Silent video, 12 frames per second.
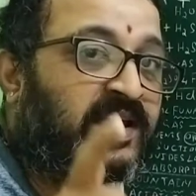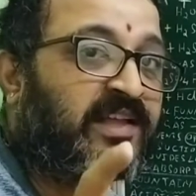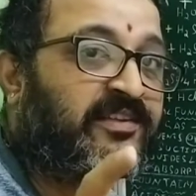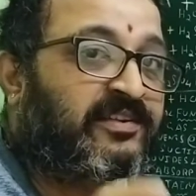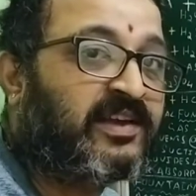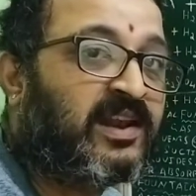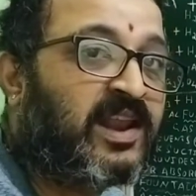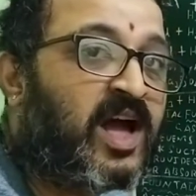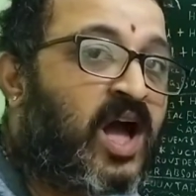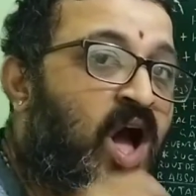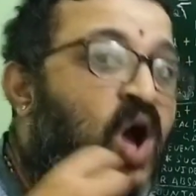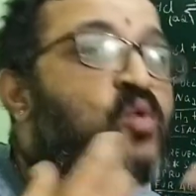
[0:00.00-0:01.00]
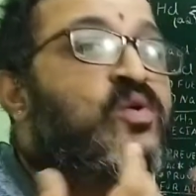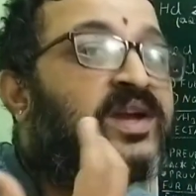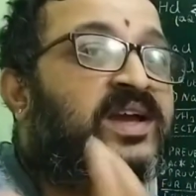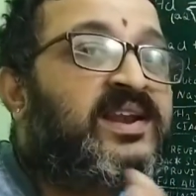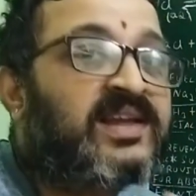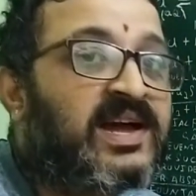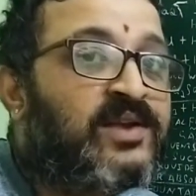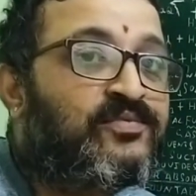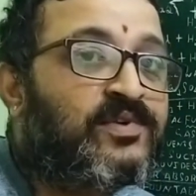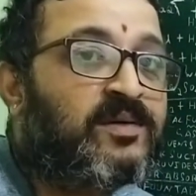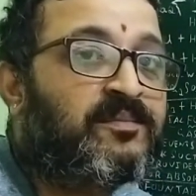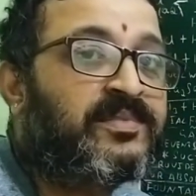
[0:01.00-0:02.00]
HCl. How you can
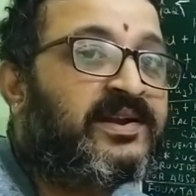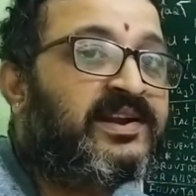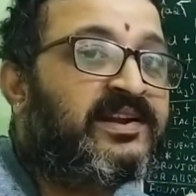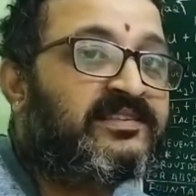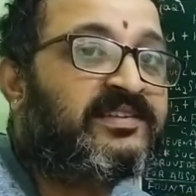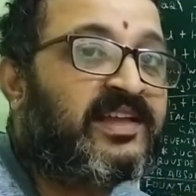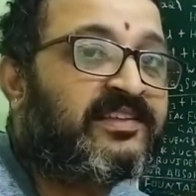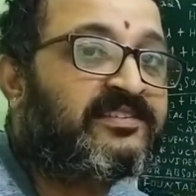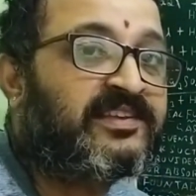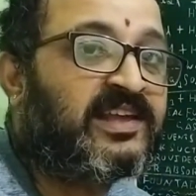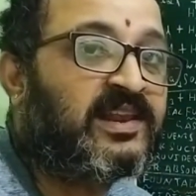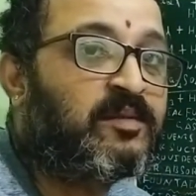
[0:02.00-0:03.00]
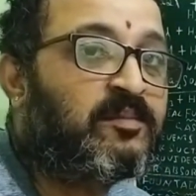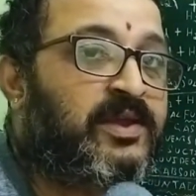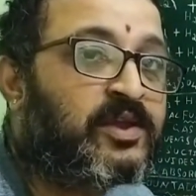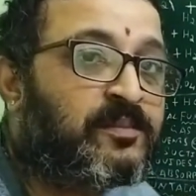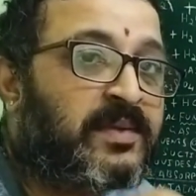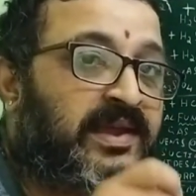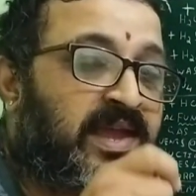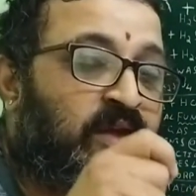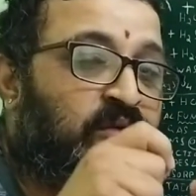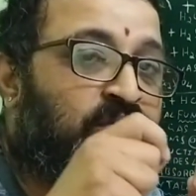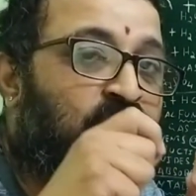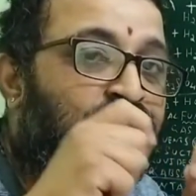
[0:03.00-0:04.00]
confirm that it is HCl by making
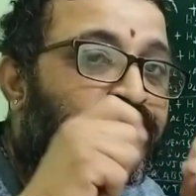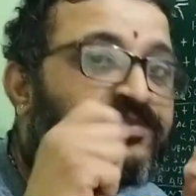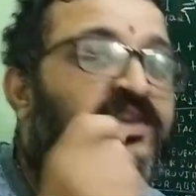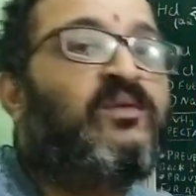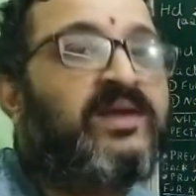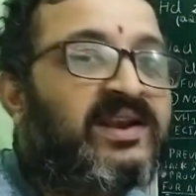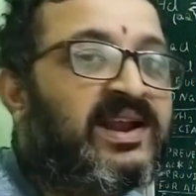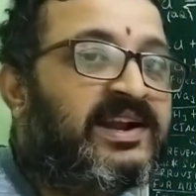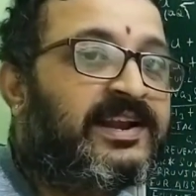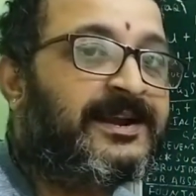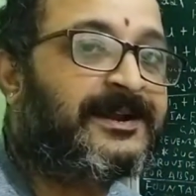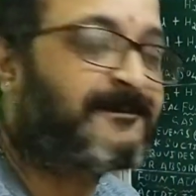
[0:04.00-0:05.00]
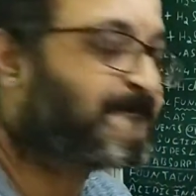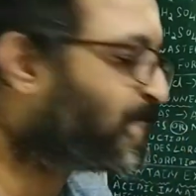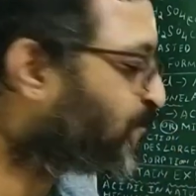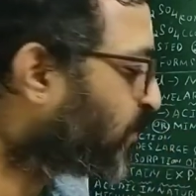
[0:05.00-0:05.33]
use of silver nitrate?